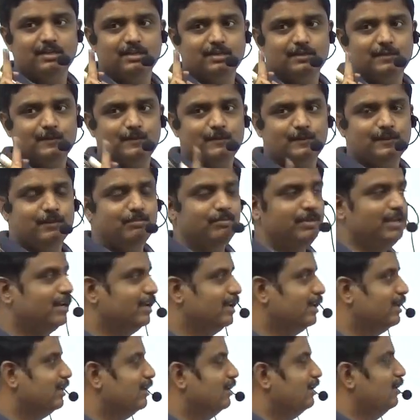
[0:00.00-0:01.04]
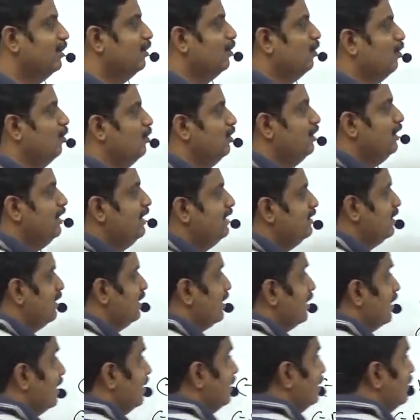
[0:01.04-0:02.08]
similar. Only
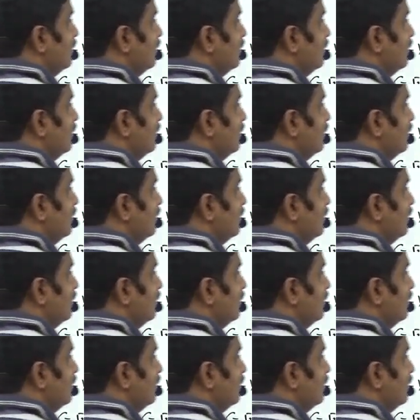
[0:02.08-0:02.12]
thing is